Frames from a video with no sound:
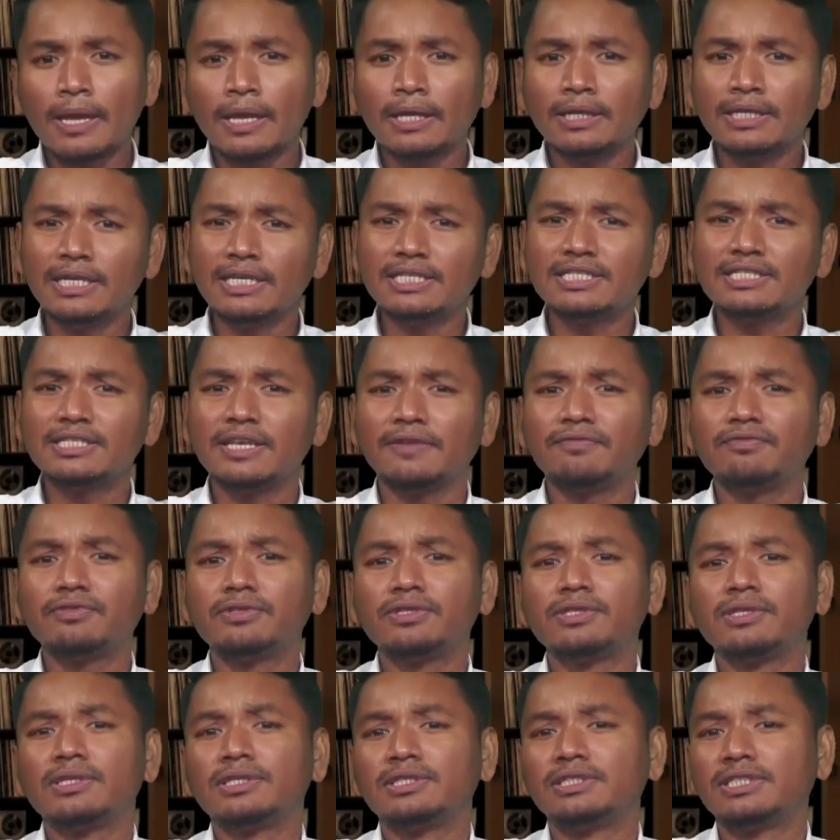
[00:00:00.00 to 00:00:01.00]
This
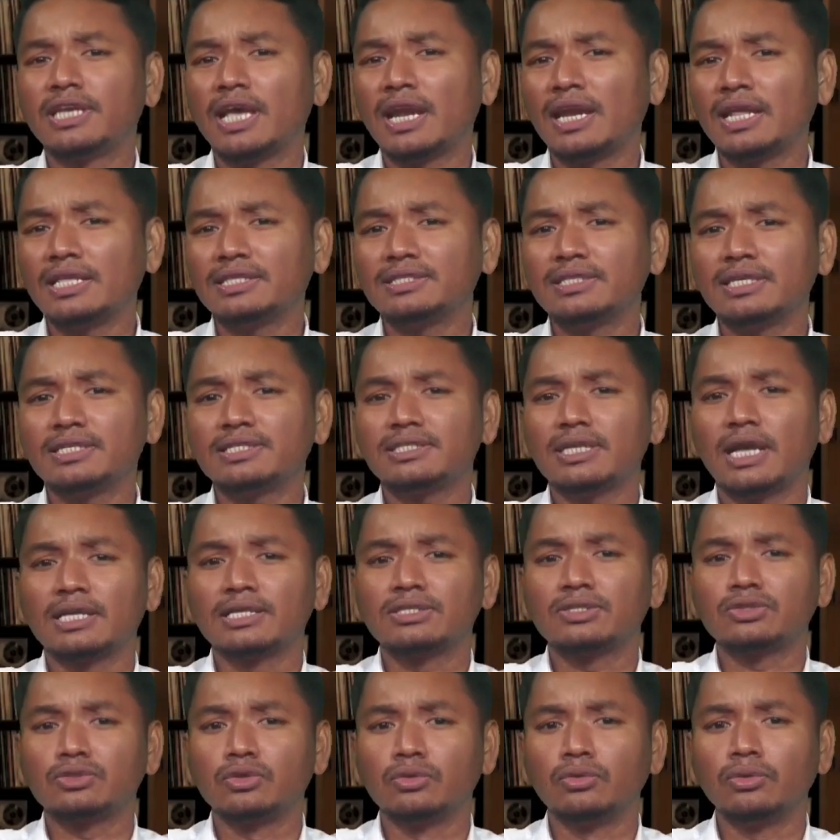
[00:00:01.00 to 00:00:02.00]
shift challenges
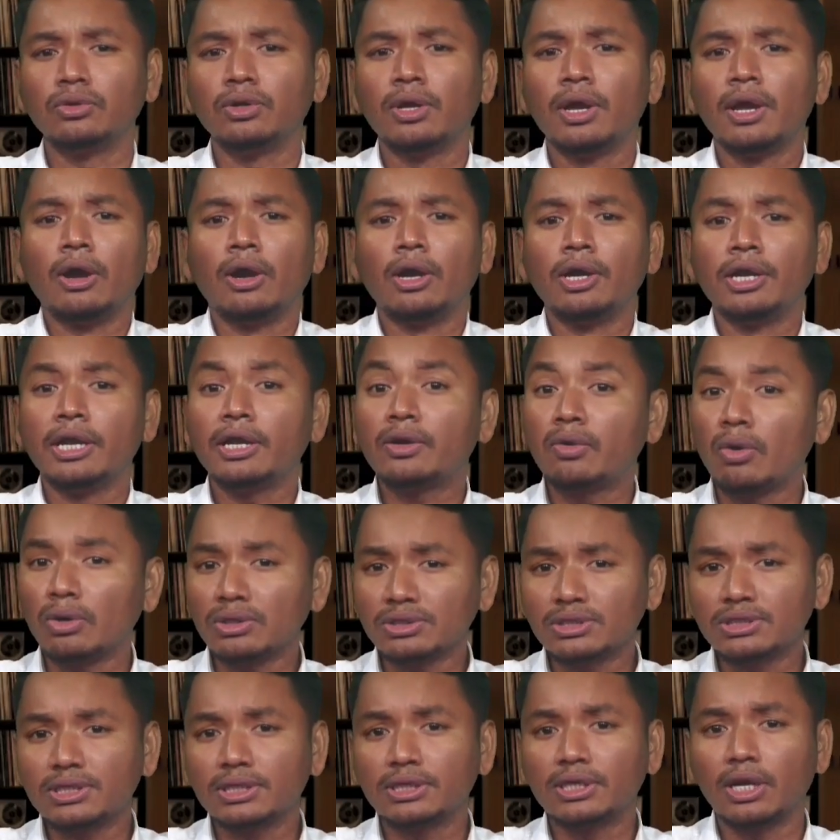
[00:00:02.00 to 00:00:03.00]
us to
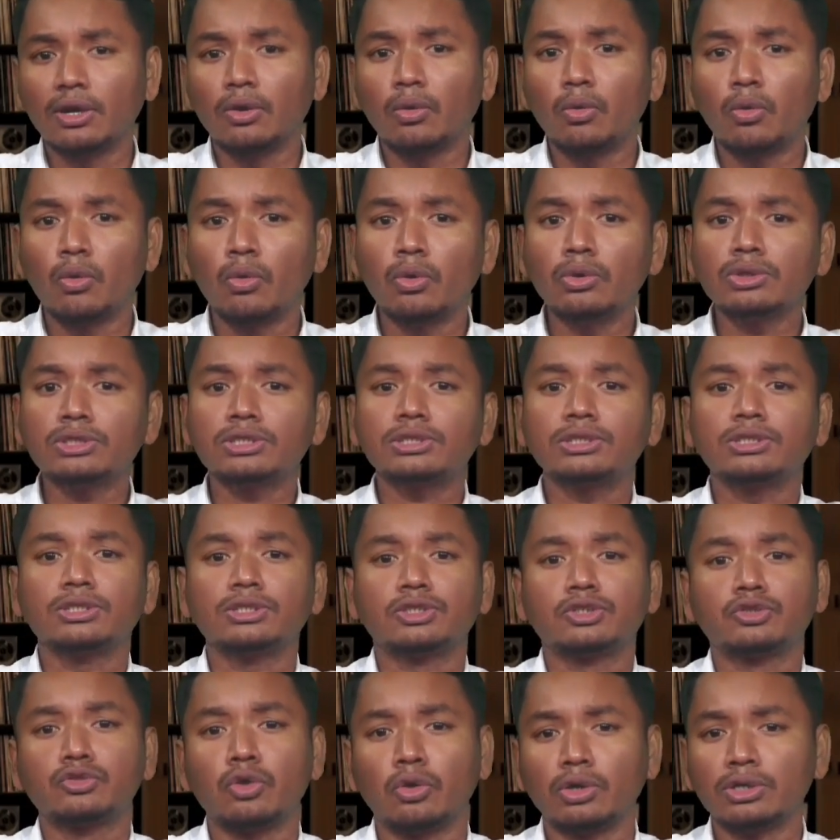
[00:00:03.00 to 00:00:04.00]
reconsider whose
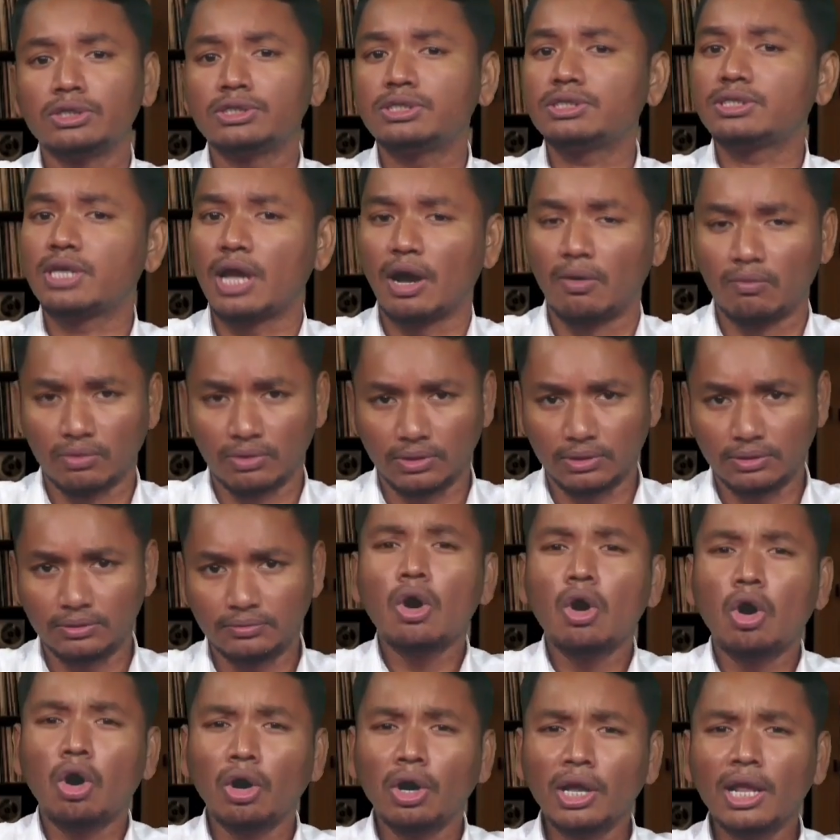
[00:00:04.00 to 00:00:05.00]
stories count.
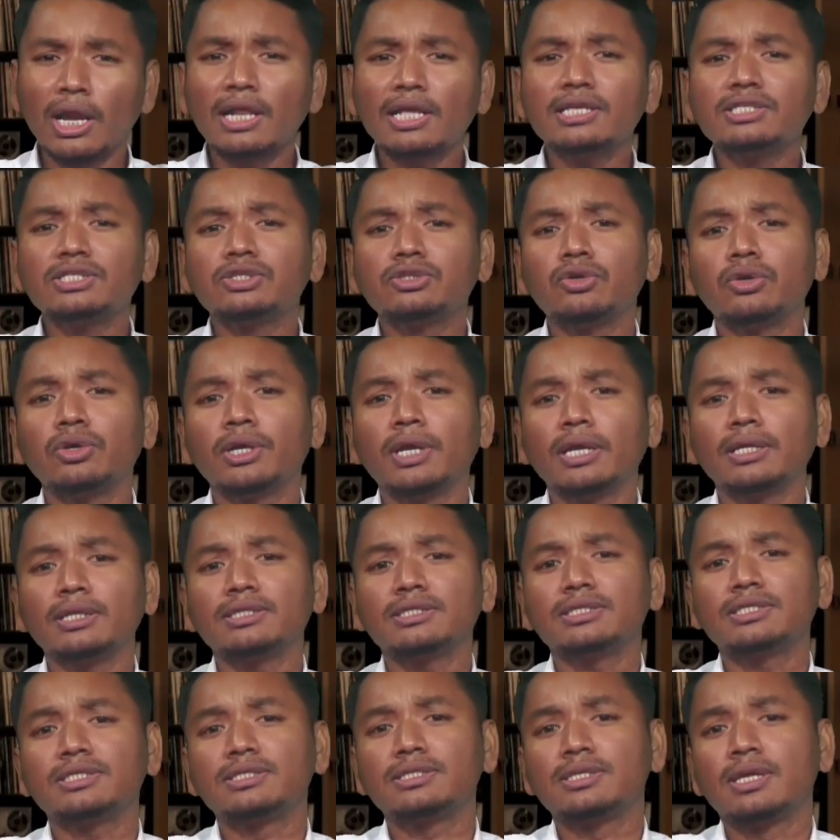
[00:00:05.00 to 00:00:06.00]
Oral
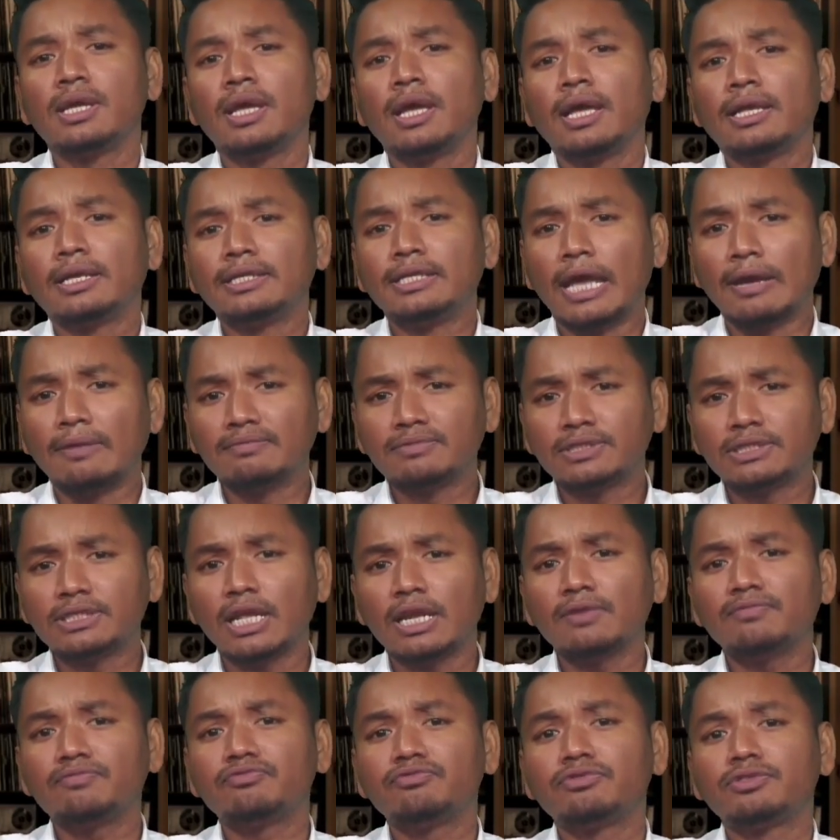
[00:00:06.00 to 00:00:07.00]
historians
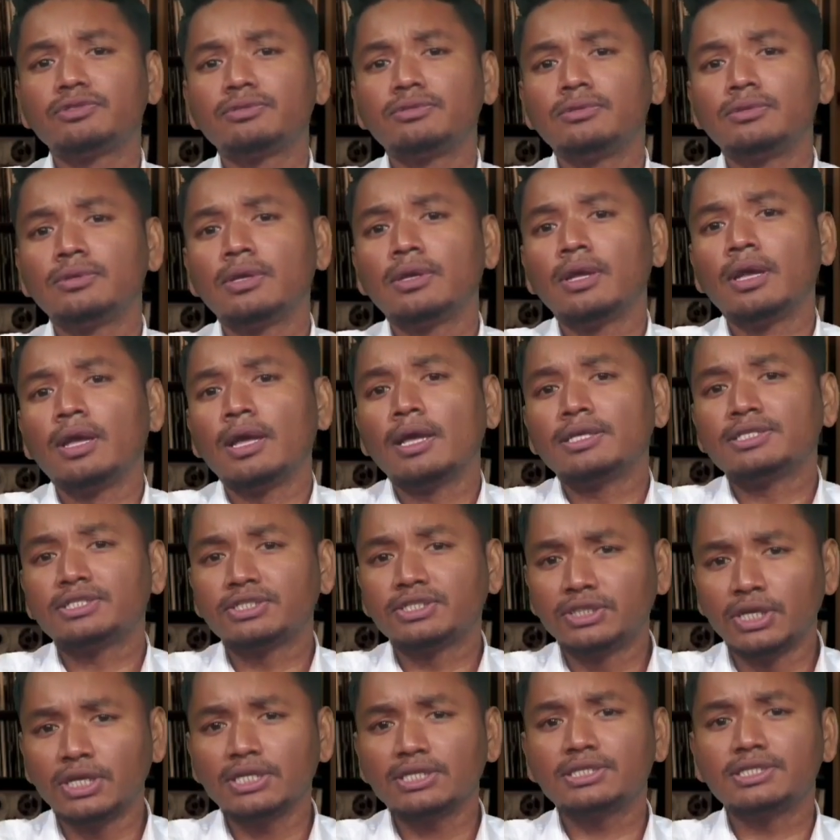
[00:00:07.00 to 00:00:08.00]
themselves
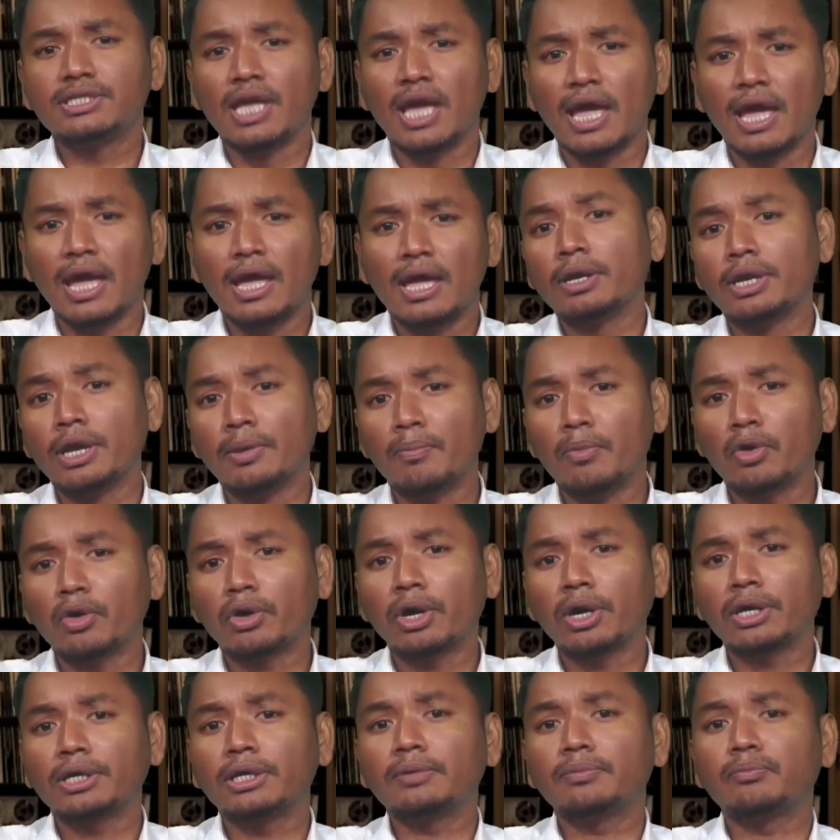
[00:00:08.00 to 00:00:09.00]
stress the
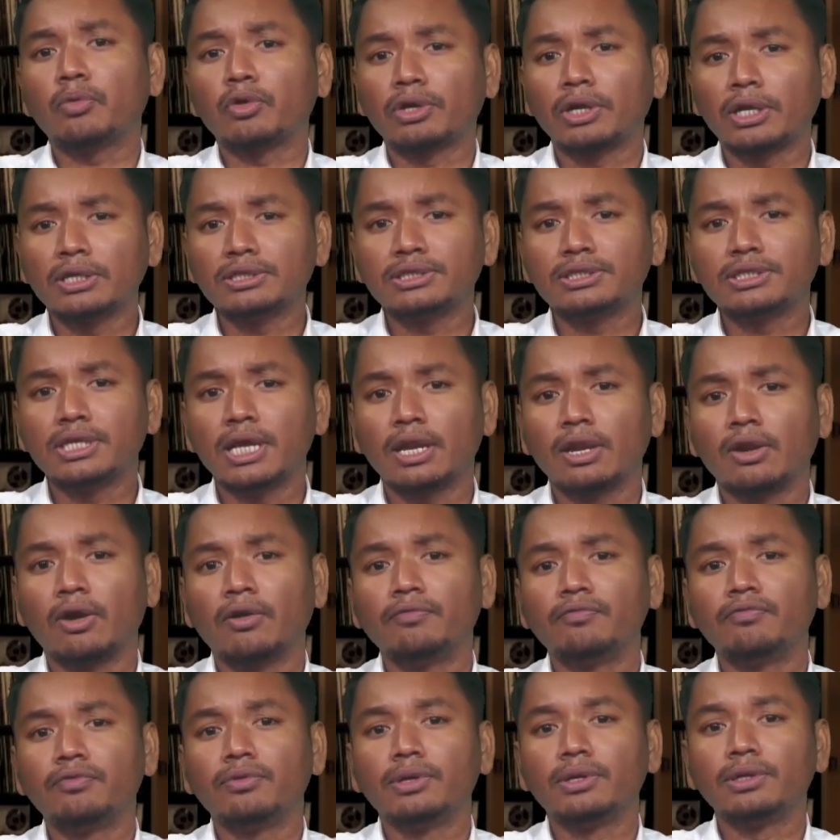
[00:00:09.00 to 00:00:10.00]
democratic potential
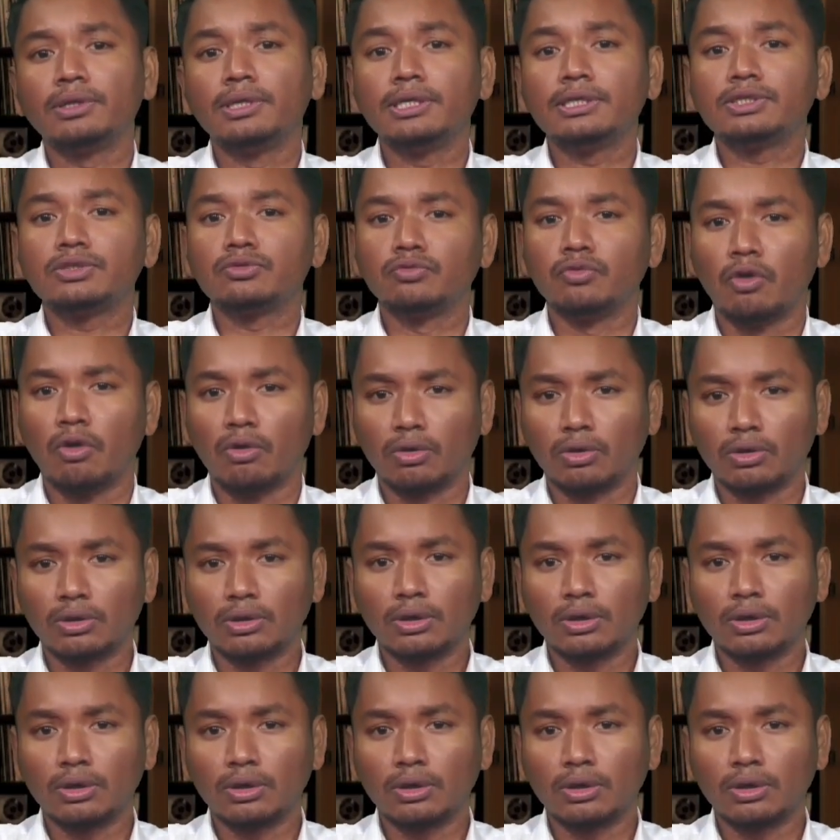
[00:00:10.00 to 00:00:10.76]
of this work.